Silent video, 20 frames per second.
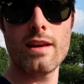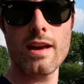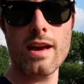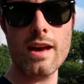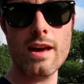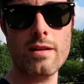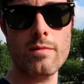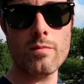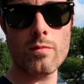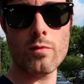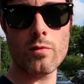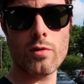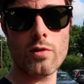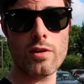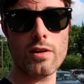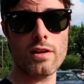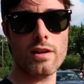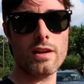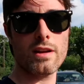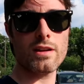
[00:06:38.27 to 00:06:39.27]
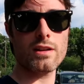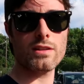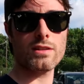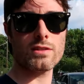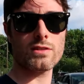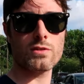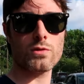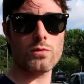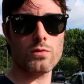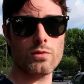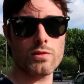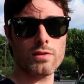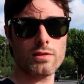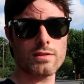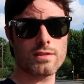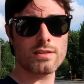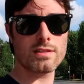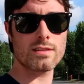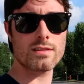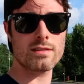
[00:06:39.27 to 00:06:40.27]
heading more
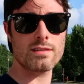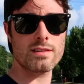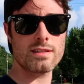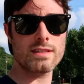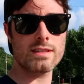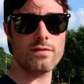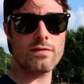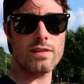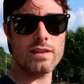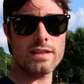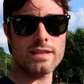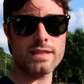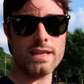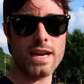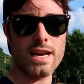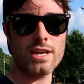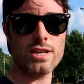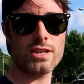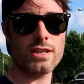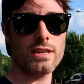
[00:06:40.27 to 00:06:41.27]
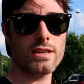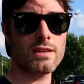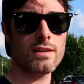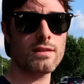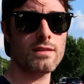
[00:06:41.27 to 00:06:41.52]
towards civilization,